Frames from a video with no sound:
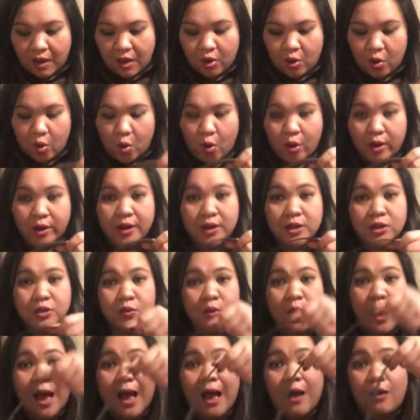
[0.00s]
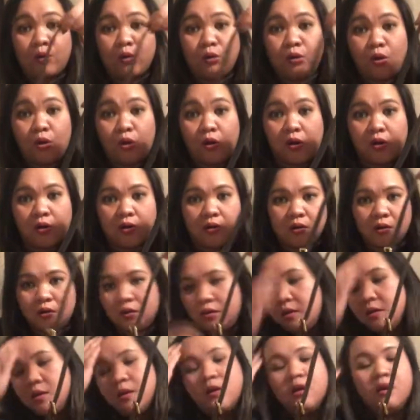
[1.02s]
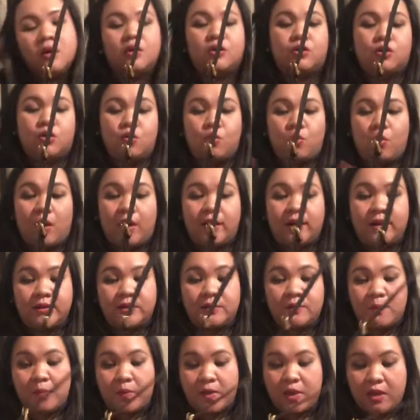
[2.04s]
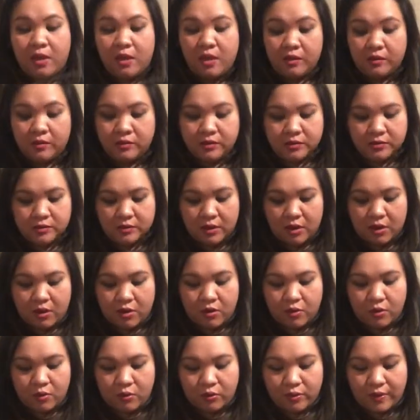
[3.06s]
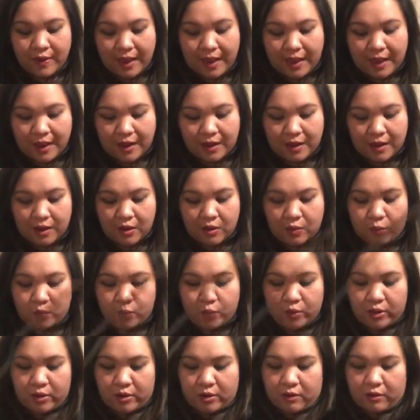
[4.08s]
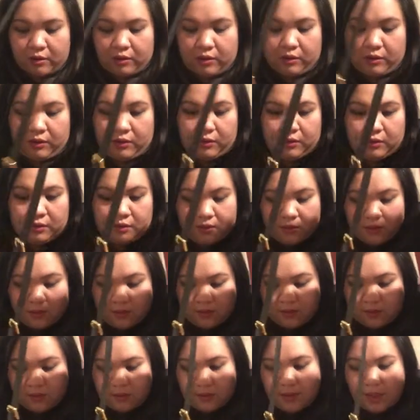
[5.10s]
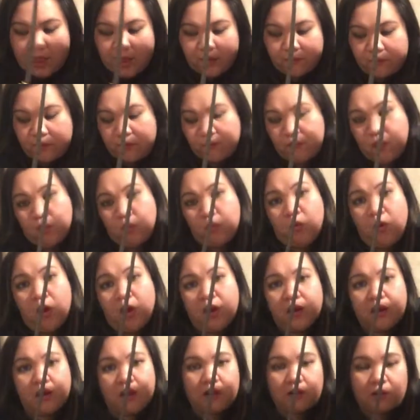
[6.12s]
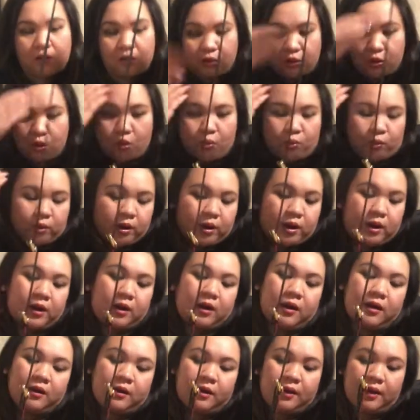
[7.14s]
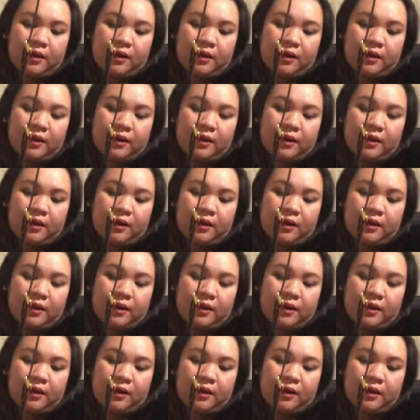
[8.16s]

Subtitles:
according to how long you want it to be, so that it would kind of, if you want it lower,